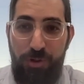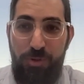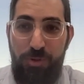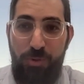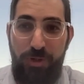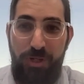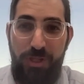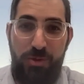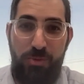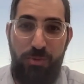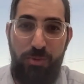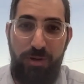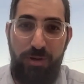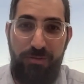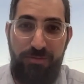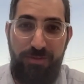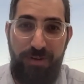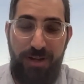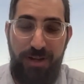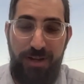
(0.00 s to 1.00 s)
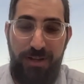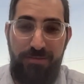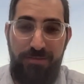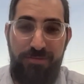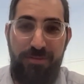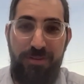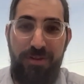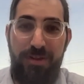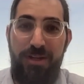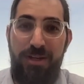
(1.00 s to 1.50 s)
2025
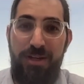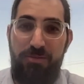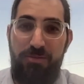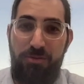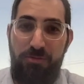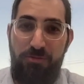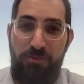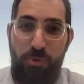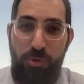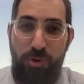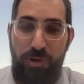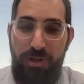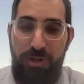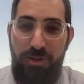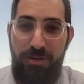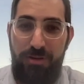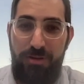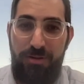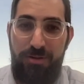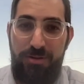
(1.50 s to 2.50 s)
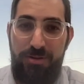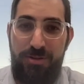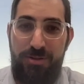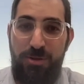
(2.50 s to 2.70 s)
for 4 years.